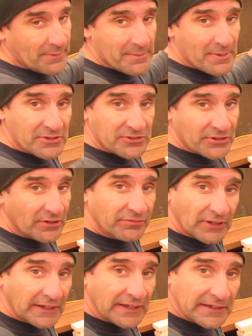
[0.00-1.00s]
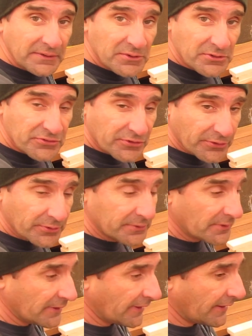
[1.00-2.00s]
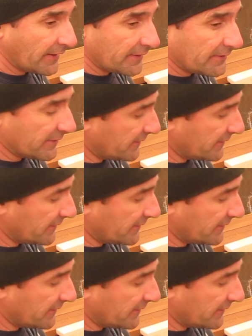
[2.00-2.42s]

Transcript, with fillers: by myself like I always do. And,